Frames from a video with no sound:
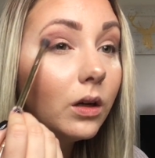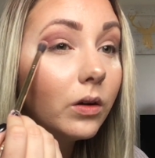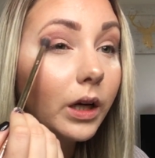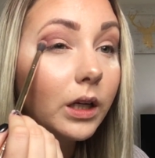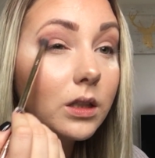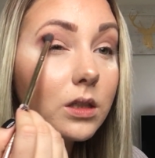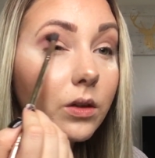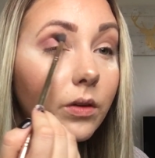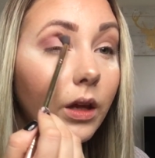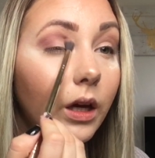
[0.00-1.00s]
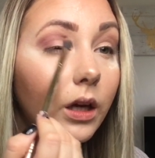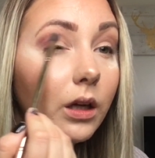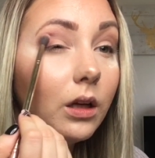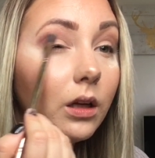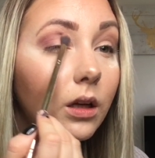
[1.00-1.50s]
Okay, so
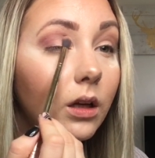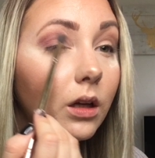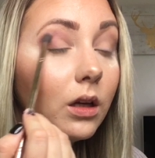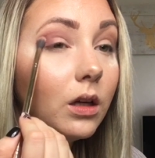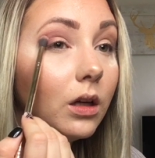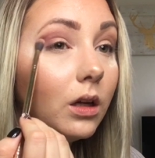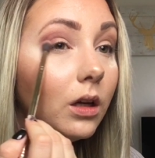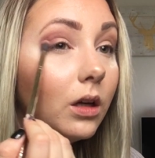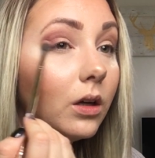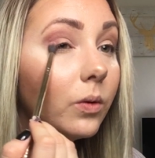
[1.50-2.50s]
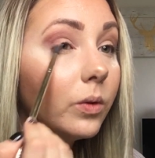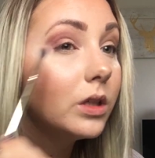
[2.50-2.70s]
then we're